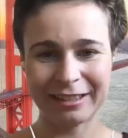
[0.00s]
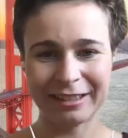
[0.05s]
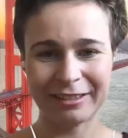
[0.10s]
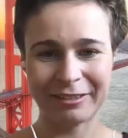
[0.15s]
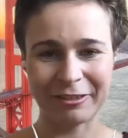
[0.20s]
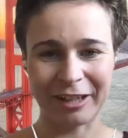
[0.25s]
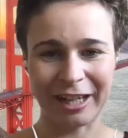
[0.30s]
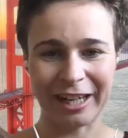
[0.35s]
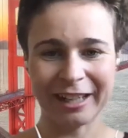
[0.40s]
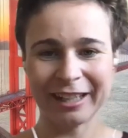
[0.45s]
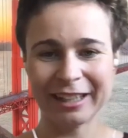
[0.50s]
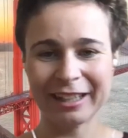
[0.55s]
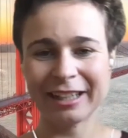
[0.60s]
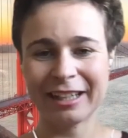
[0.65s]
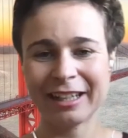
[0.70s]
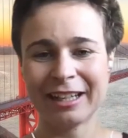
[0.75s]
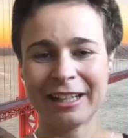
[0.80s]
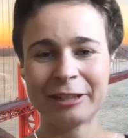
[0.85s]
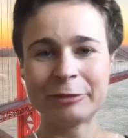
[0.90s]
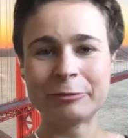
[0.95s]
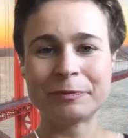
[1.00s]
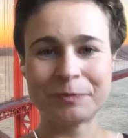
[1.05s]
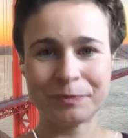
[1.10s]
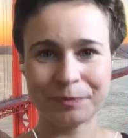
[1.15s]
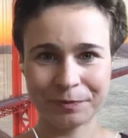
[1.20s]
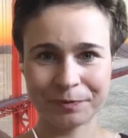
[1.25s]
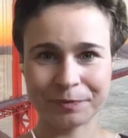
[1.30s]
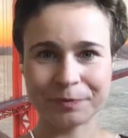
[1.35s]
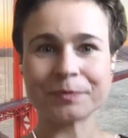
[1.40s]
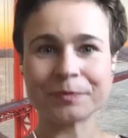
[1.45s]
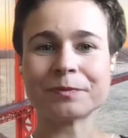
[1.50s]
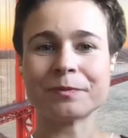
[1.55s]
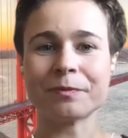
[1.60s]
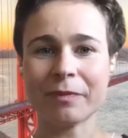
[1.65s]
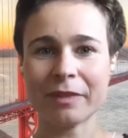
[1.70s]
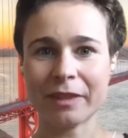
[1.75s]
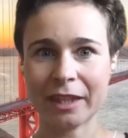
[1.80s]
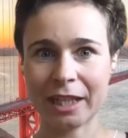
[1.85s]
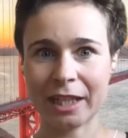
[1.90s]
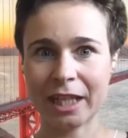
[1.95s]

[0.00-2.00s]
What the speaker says: It's a little bit like Facebook in that